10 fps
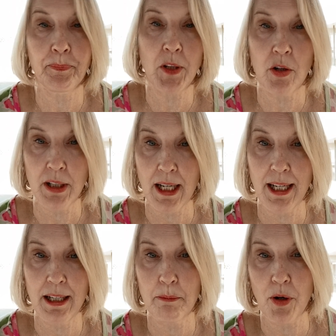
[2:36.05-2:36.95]

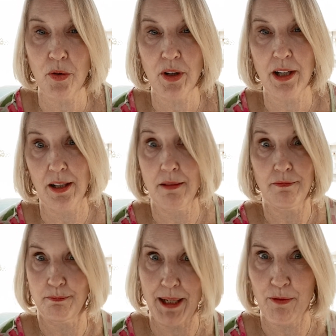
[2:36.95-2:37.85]
online
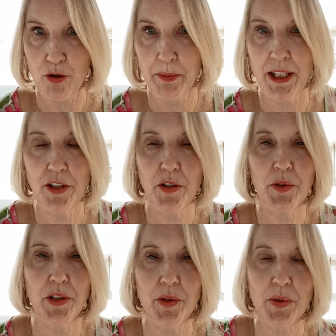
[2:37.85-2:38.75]
platform that you
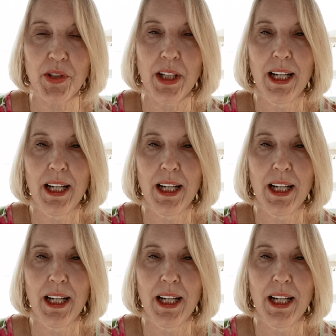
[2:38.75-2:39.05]
use.